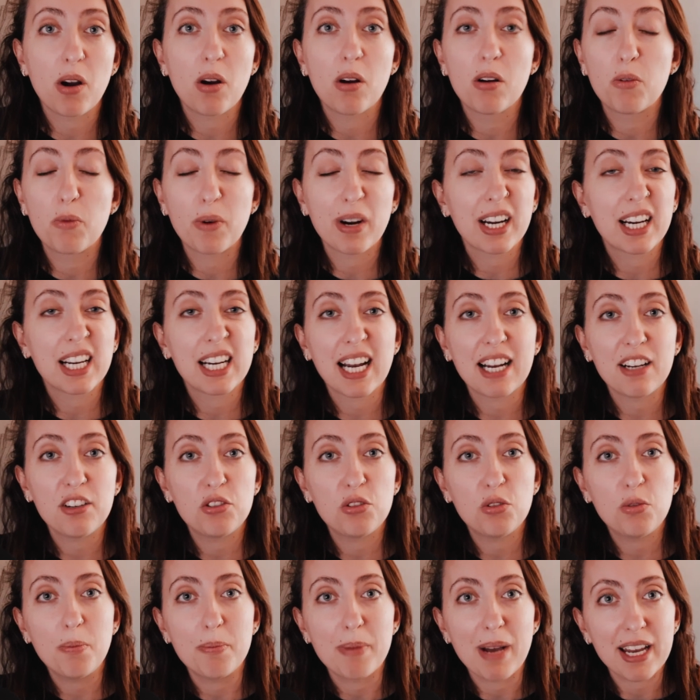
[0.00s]
well and where can I
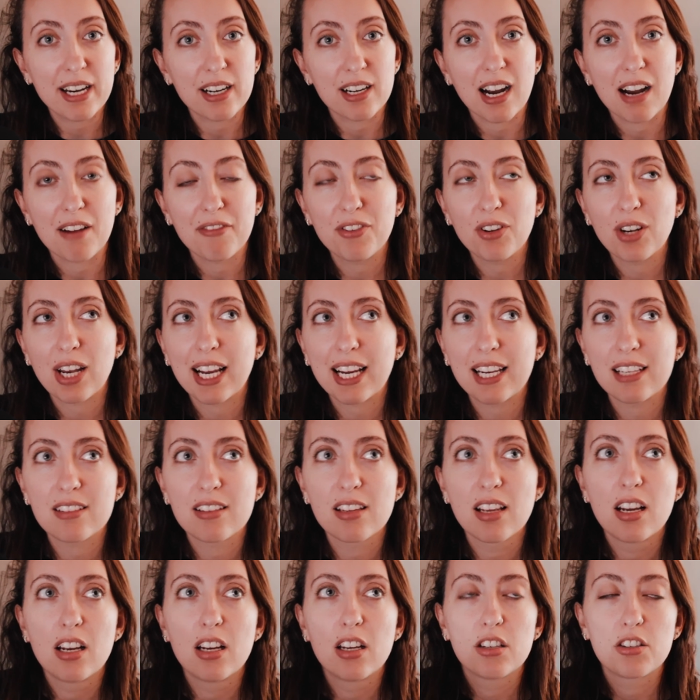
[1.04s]
do better? I feel like
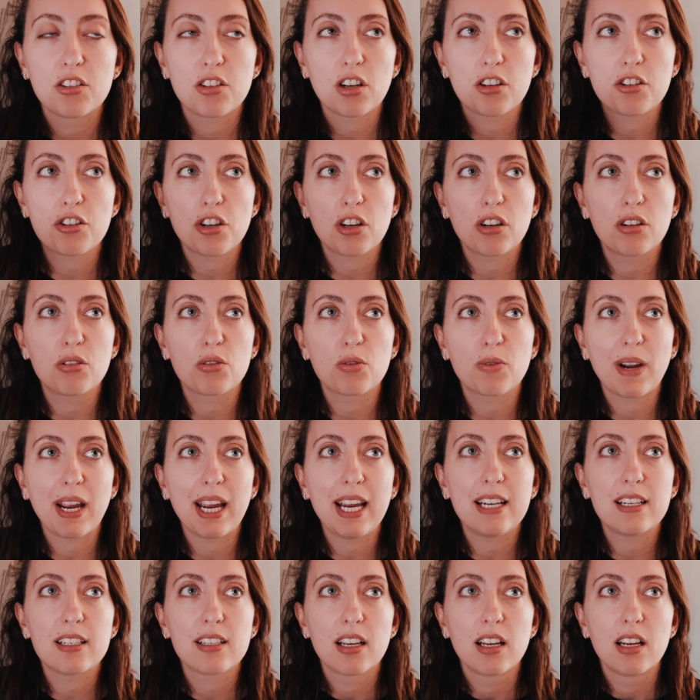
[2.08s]
it's such a
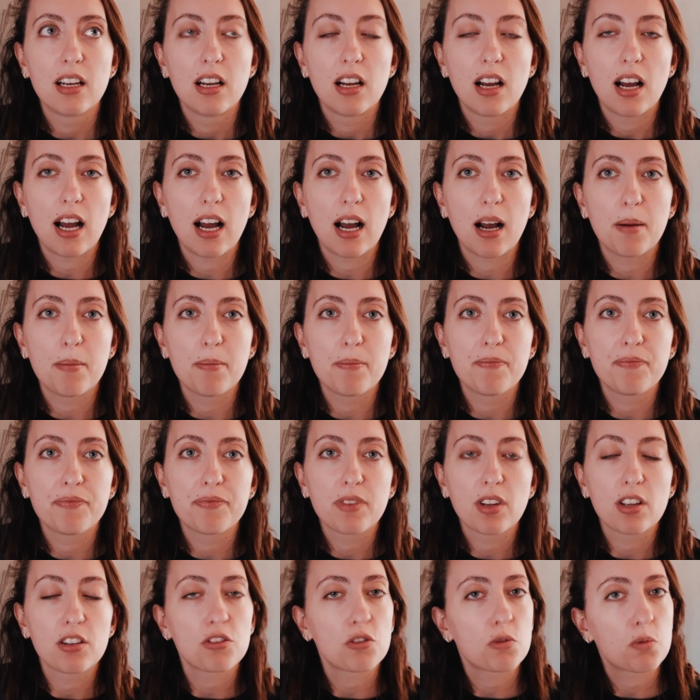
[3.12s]
great
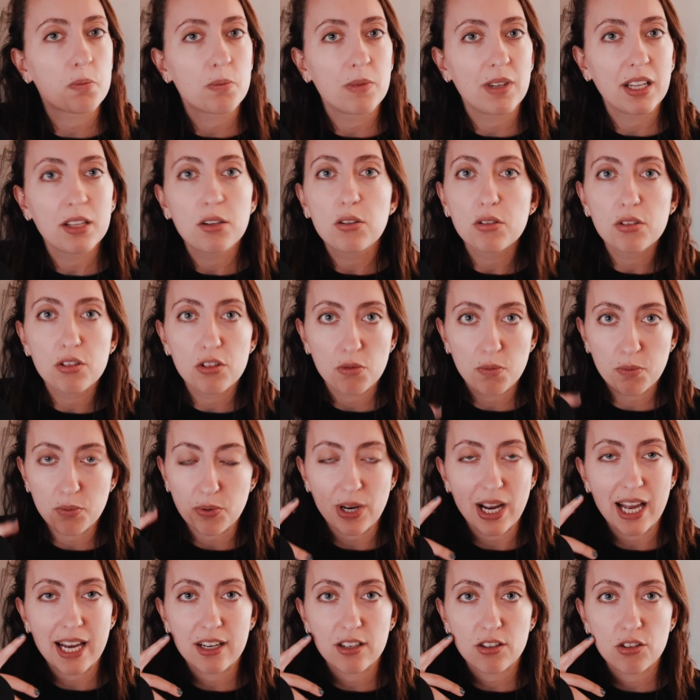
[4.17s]
um, little
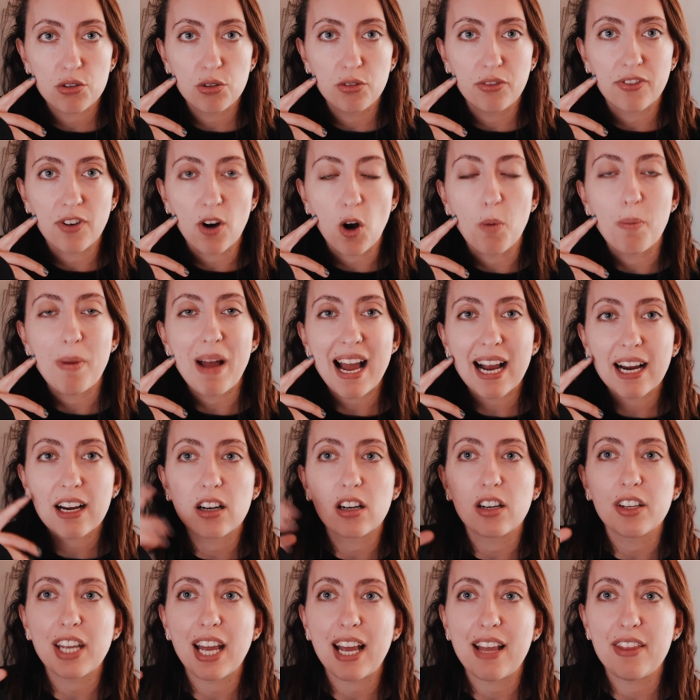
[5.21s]
spread to fall back
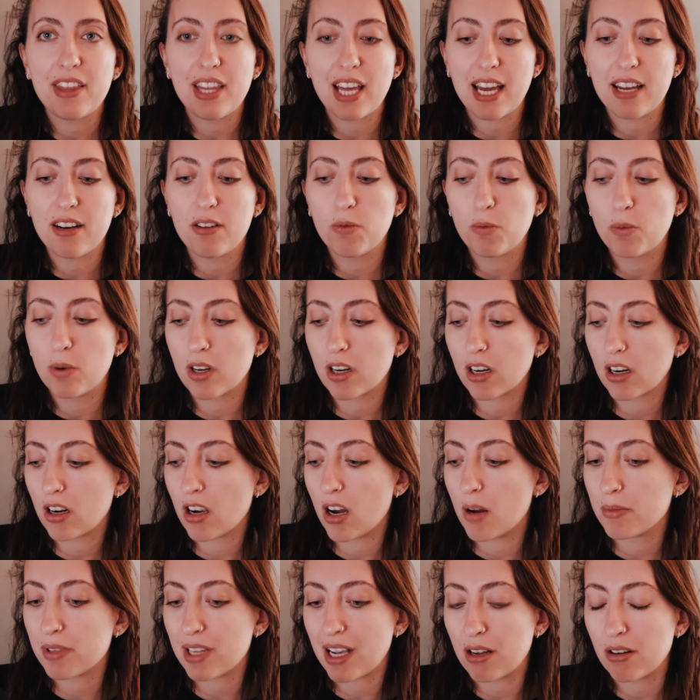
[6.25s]
on. And then what
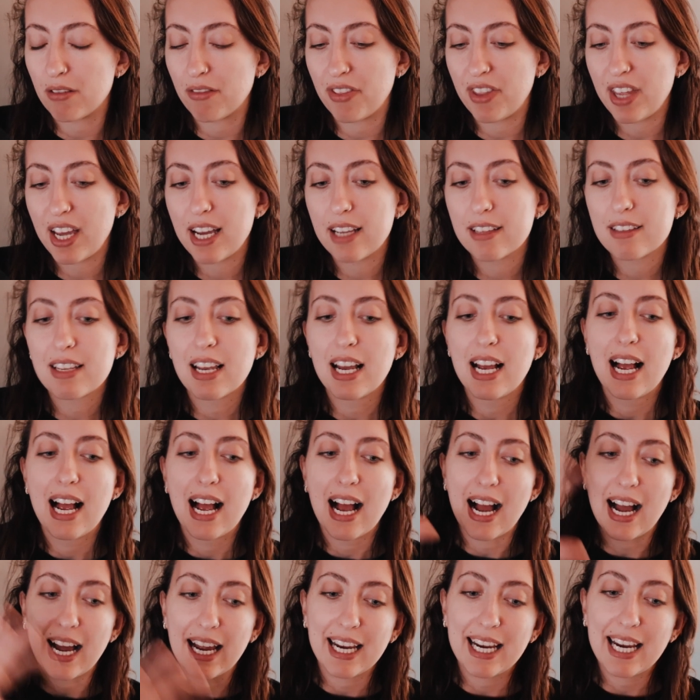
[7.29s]
comes out of that,
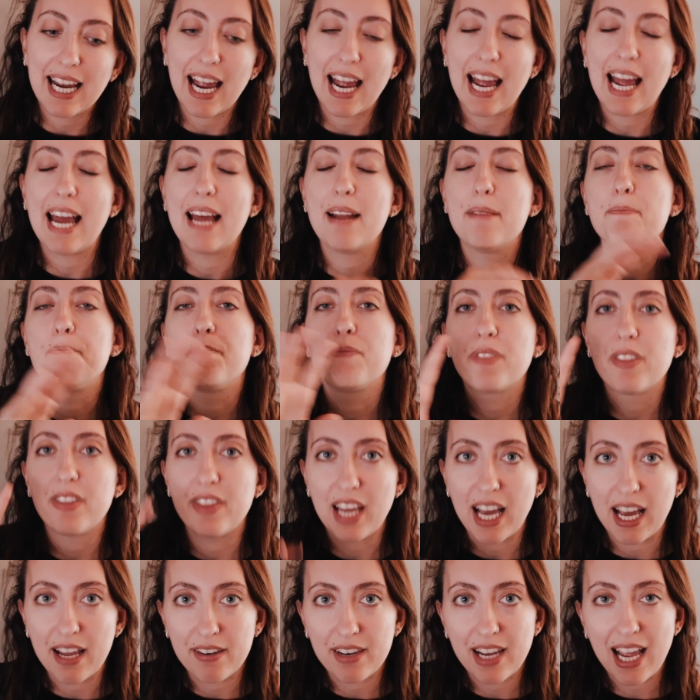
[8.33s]
I can
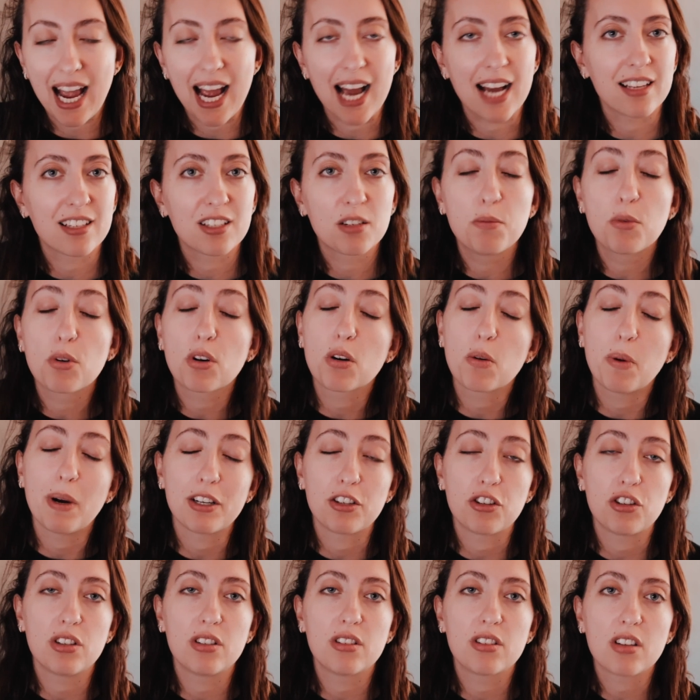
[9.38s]
then ask more
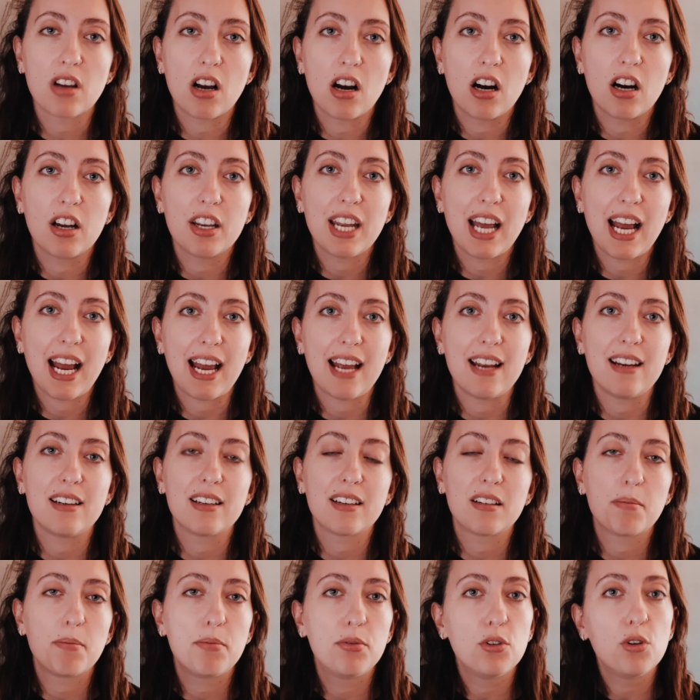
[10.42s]
questions on and
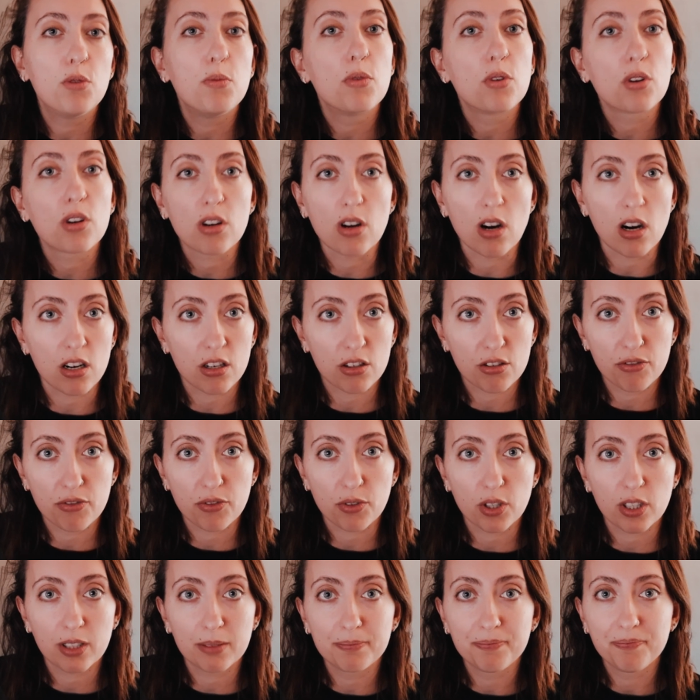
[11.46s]
pull more cards
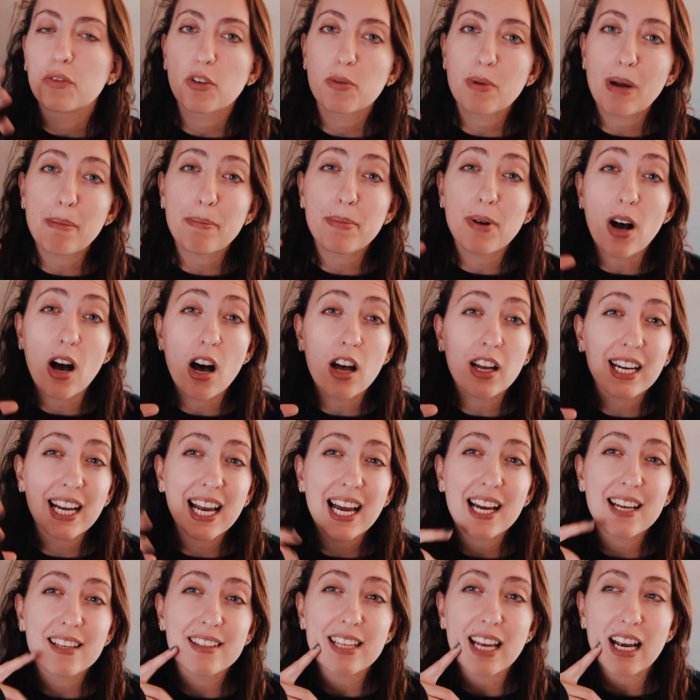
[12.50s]
for. For my
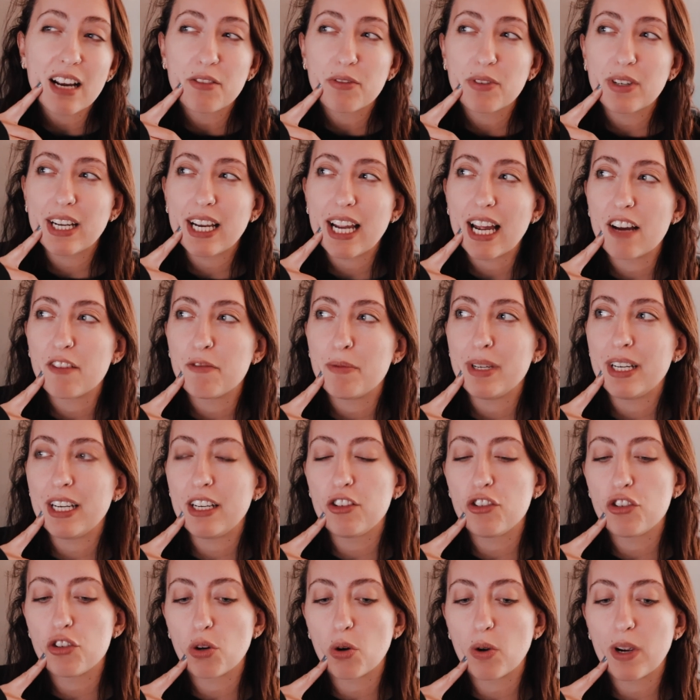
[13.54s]
podcast, I really have been
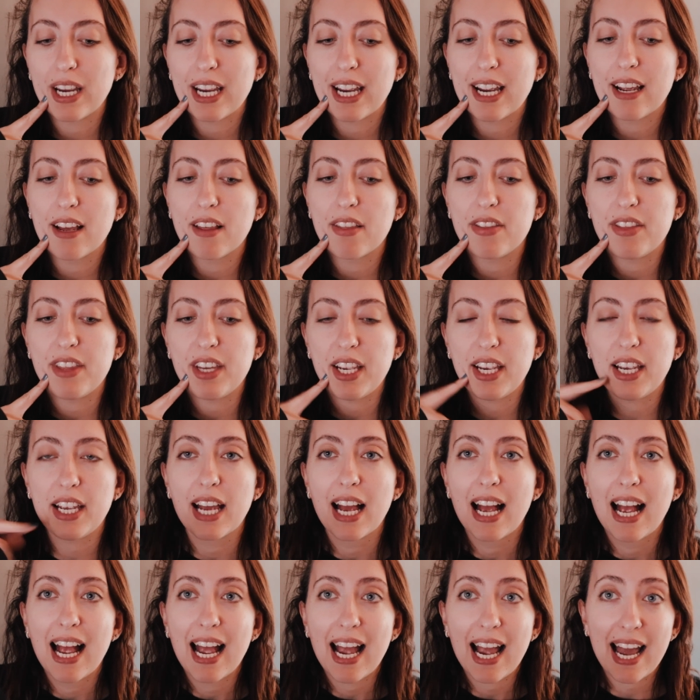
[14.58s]
enjoying the
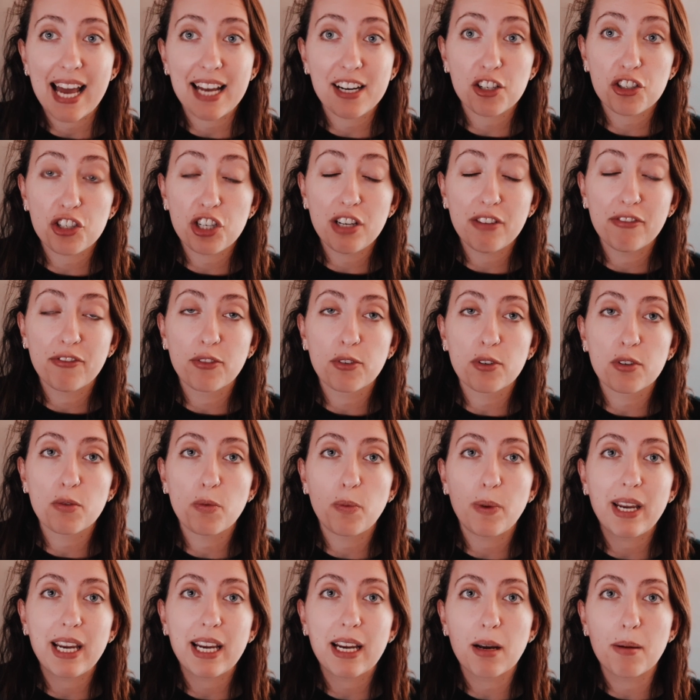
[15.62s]
energy for the
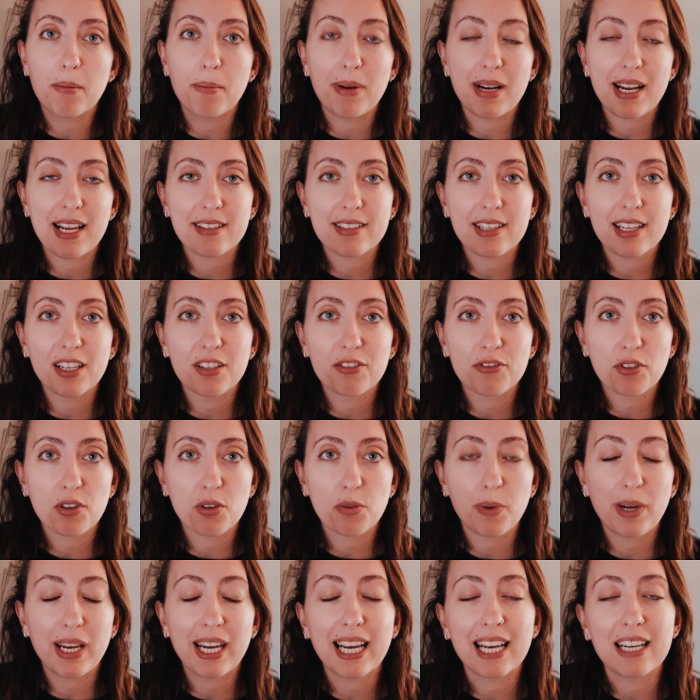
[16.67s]
week, blessings for
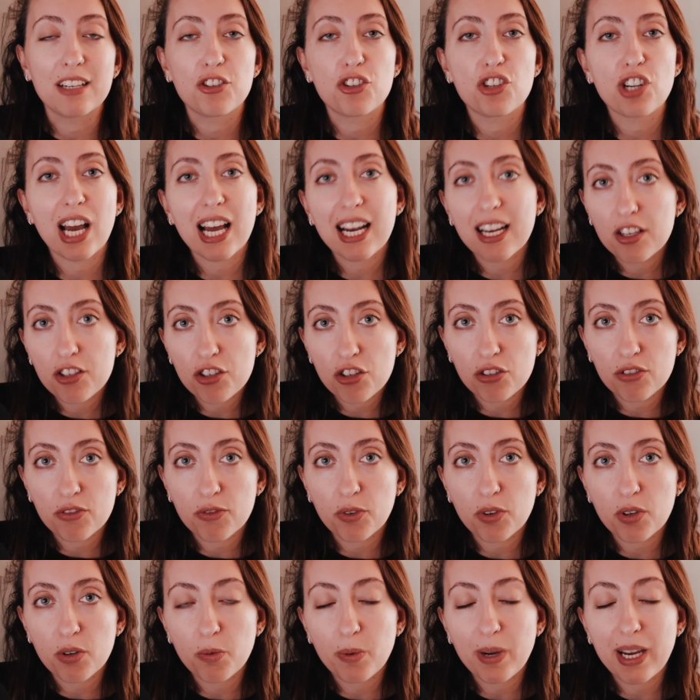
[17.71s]
the week, and challenges
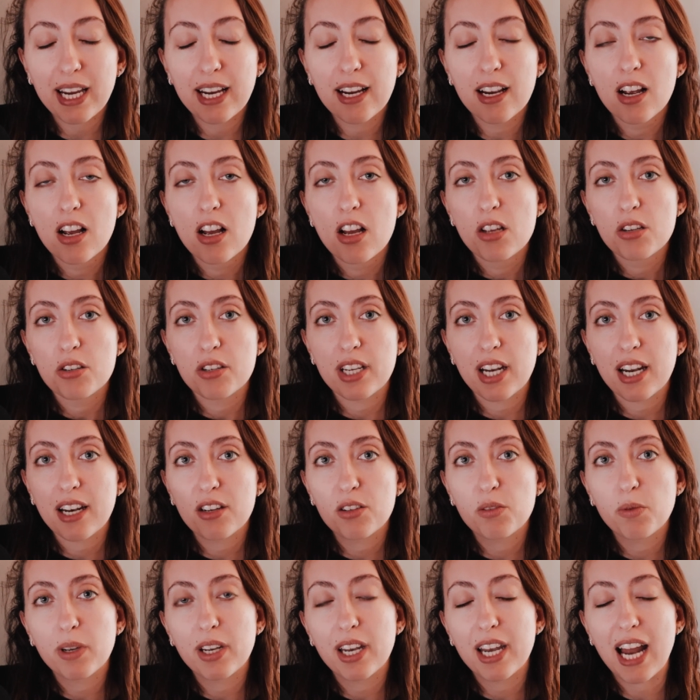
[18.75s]
for the week. So that
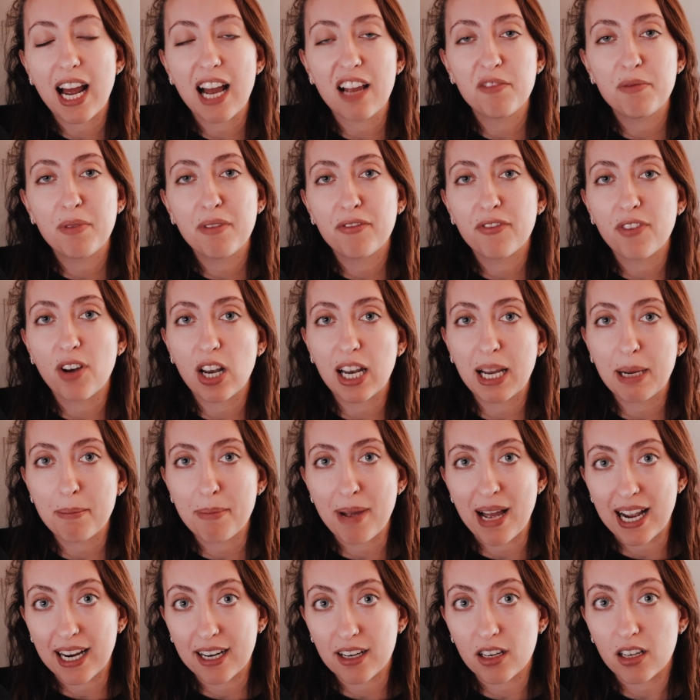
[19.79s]
is one that I've been falling
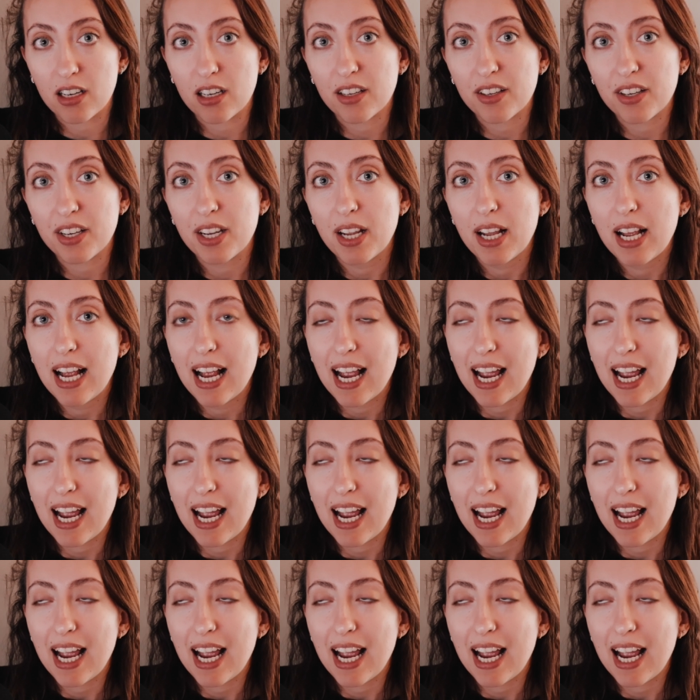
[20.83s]
back on.